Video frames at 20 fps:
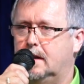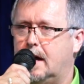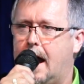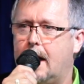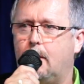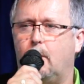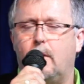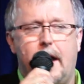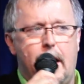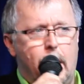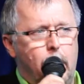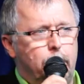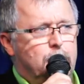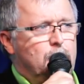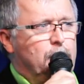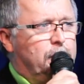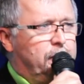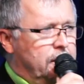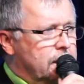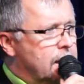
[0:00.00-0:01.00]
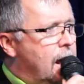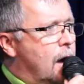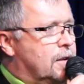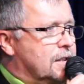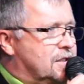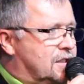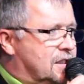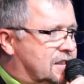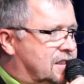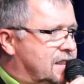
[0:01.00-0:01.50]
I will help you fill out
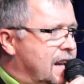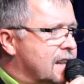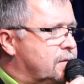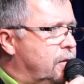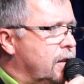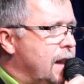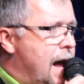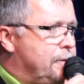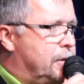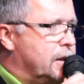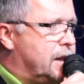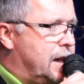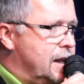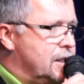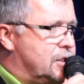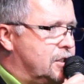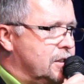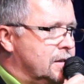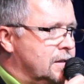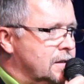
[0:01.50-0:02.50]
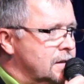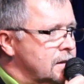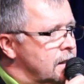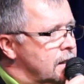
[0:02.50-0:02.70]
a successful application